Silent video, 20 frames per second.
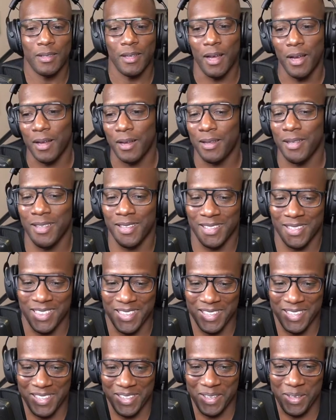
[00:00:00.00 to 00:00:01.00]

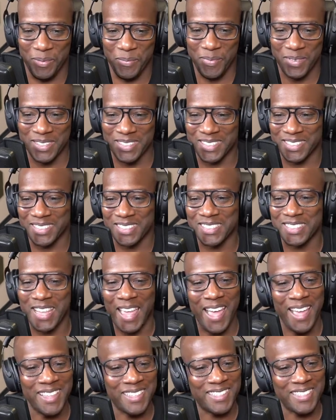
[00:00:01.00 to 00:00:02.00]

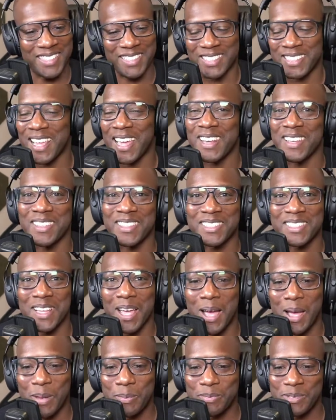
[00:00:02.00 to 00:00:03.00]
it's the sign of the
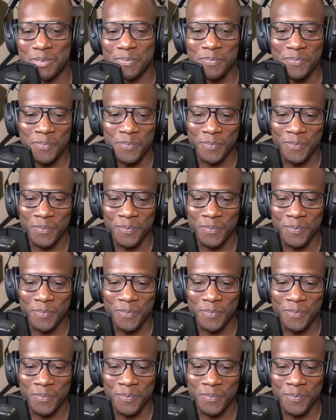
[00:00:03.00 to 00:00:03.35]
times.